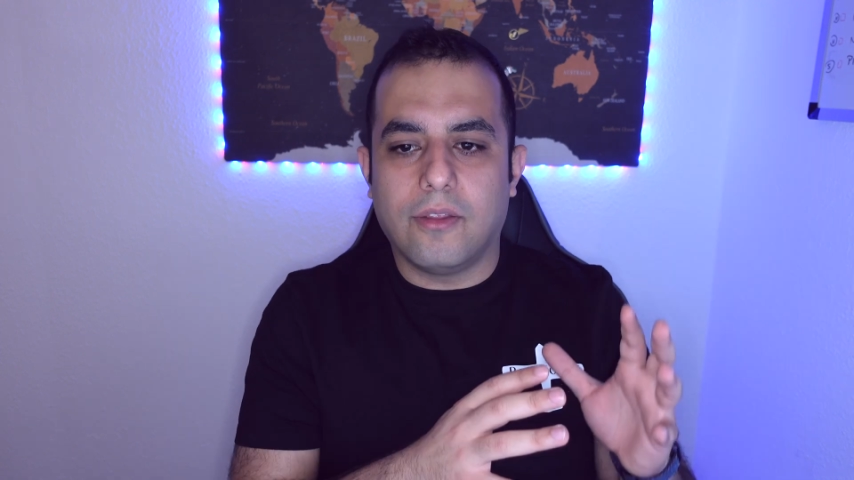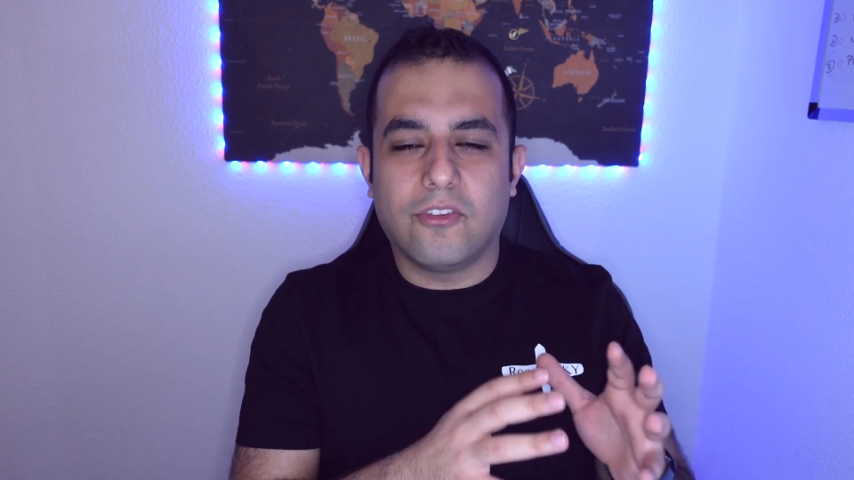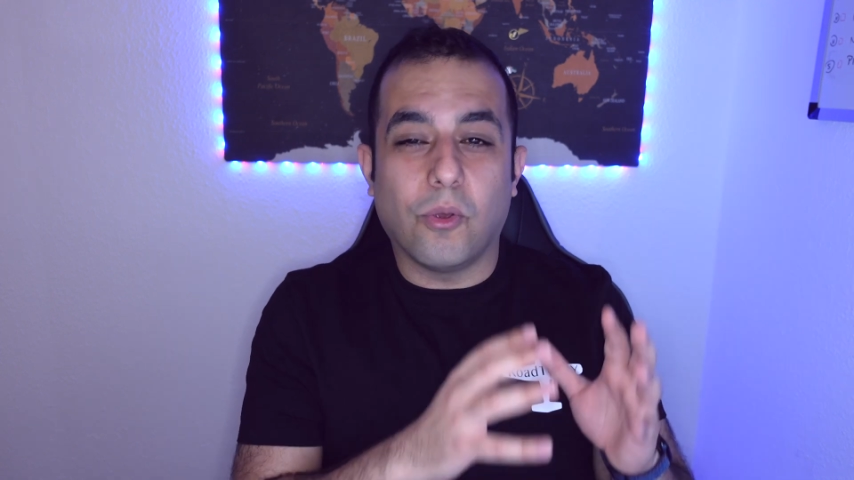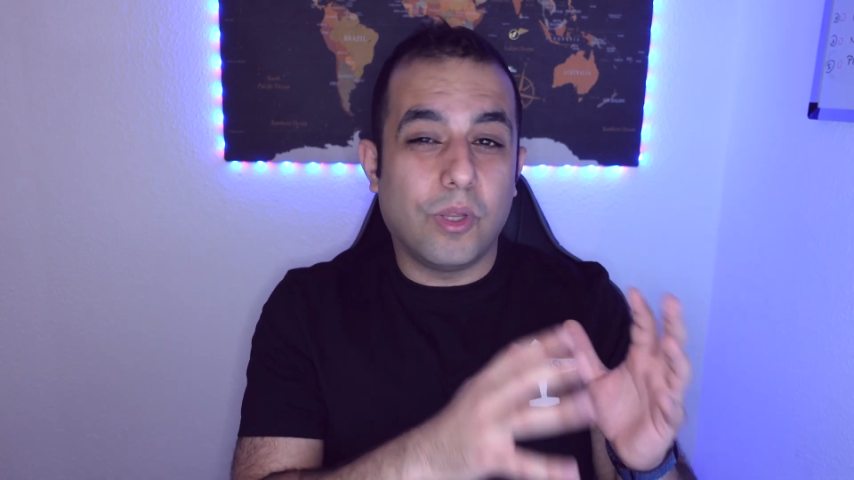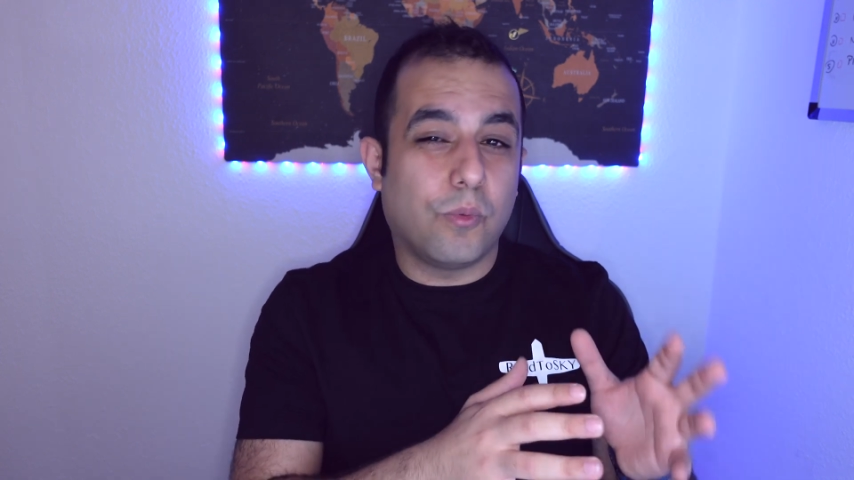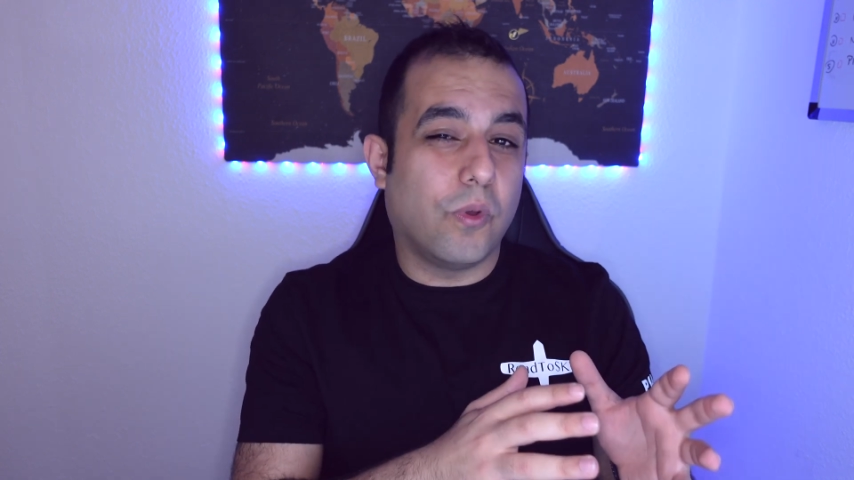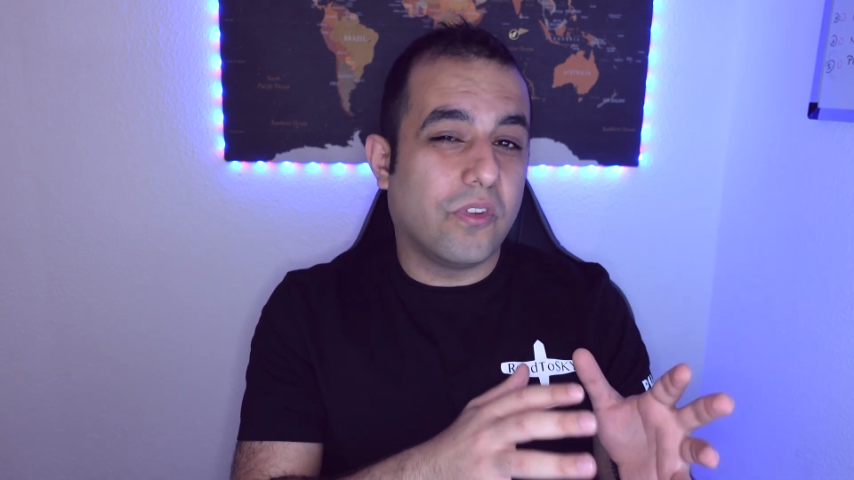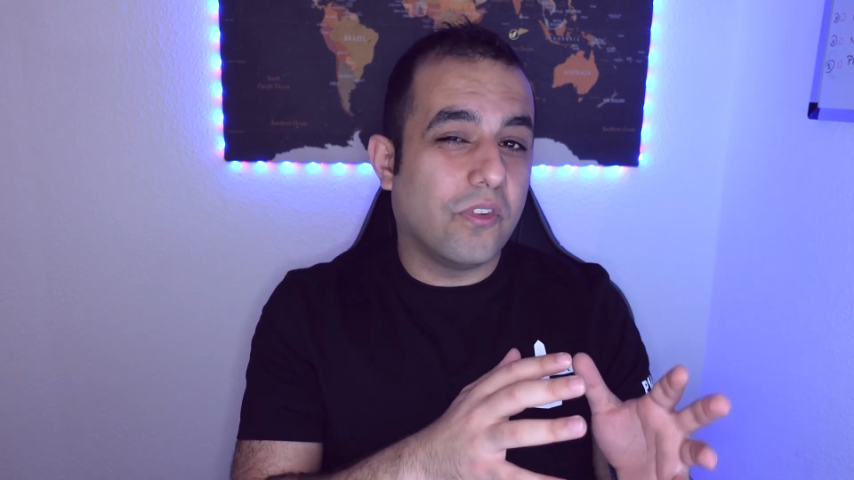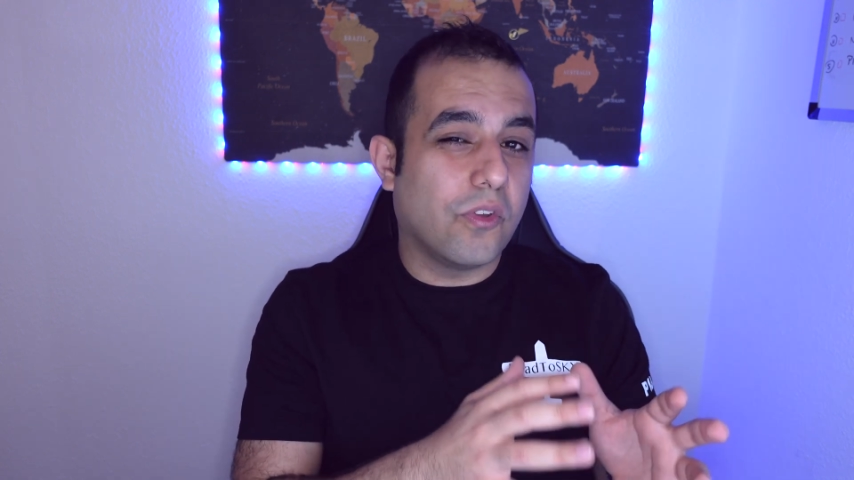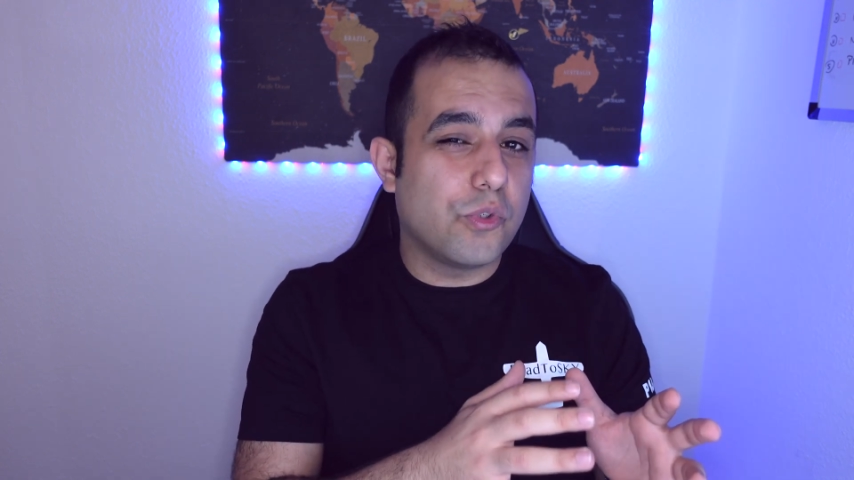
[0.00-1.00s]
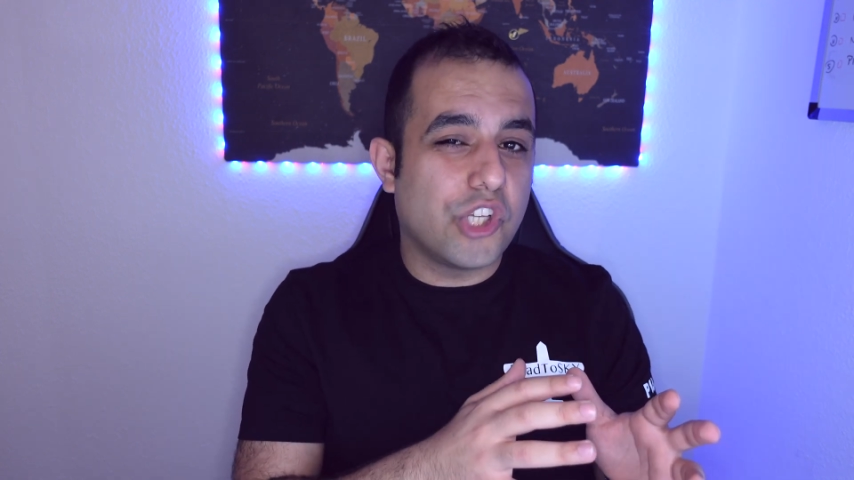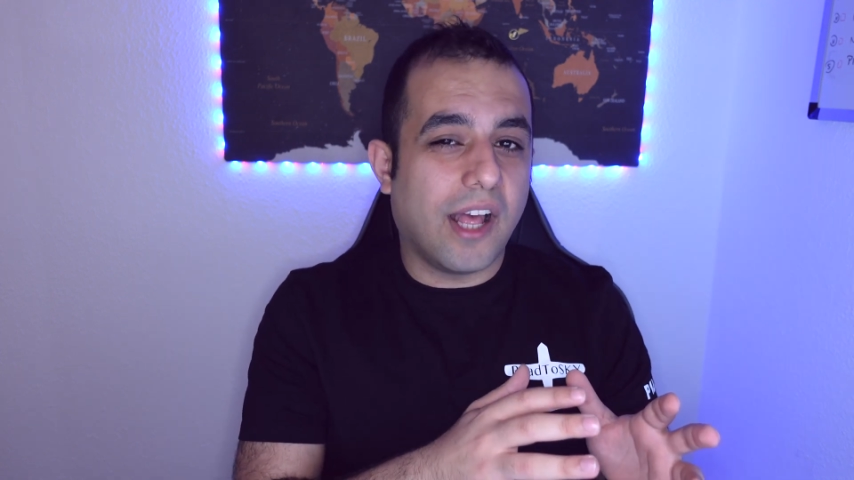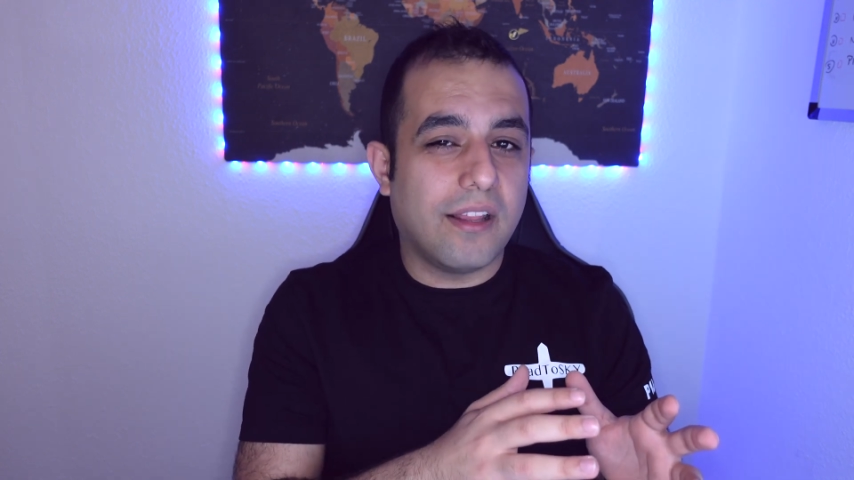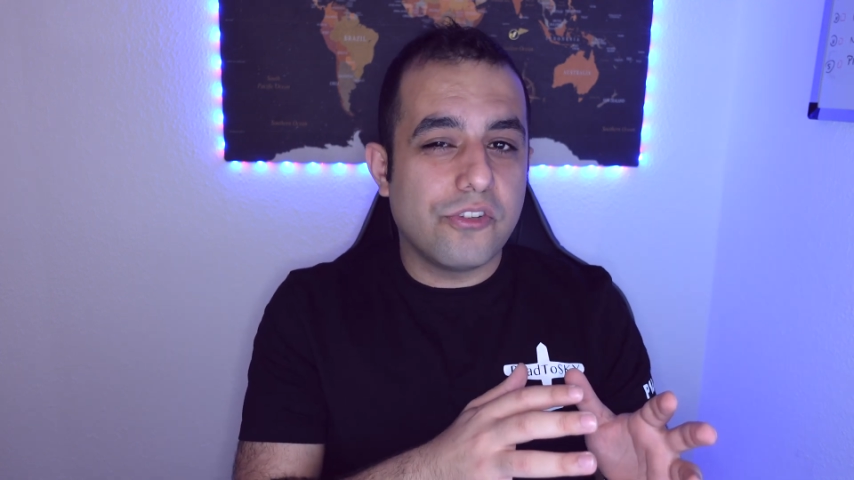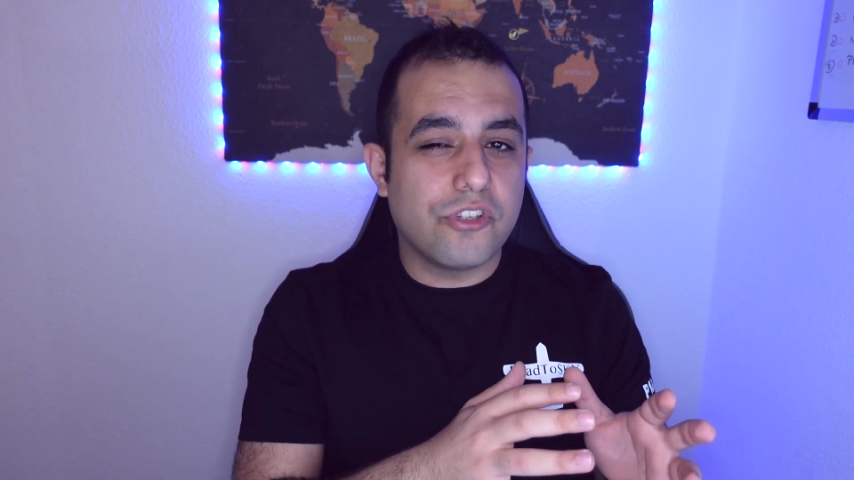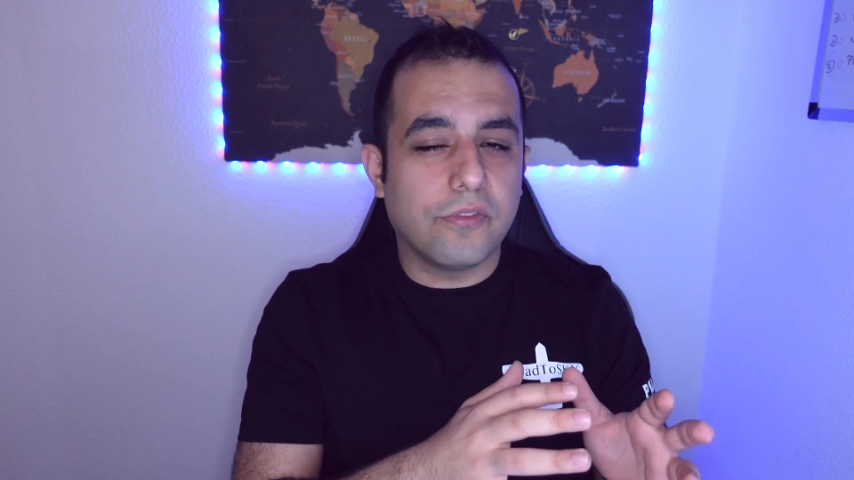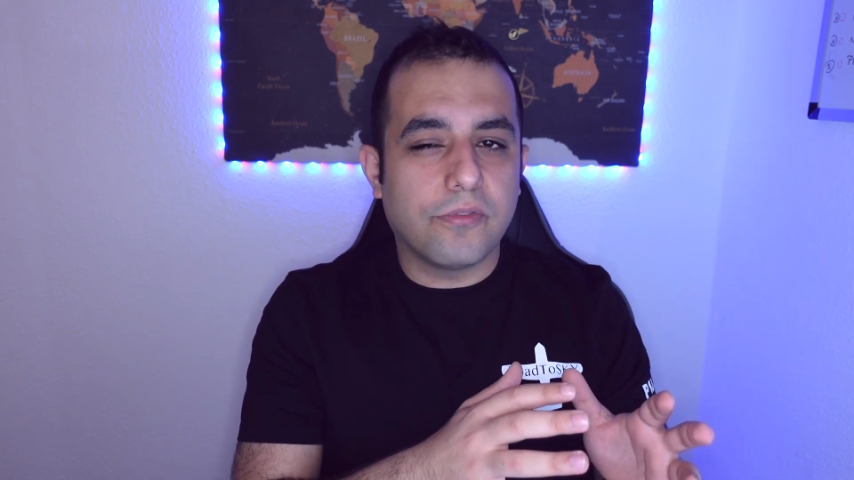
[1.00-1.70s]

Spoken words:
So it wasn't so challenging